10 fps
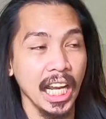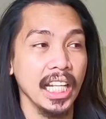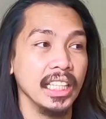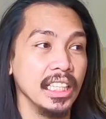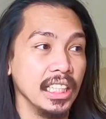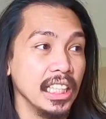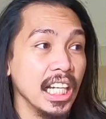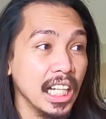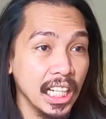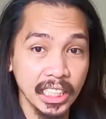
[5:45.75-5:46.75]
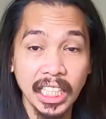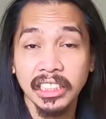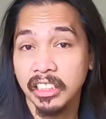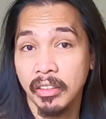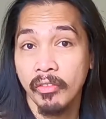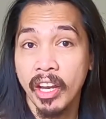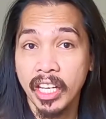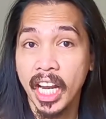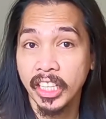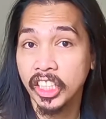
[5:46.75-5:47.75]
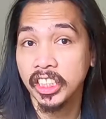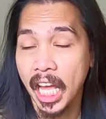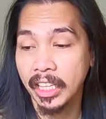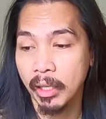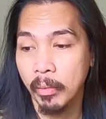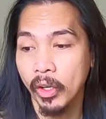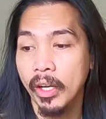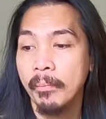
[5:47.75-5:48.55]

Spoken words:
And that's very understandable.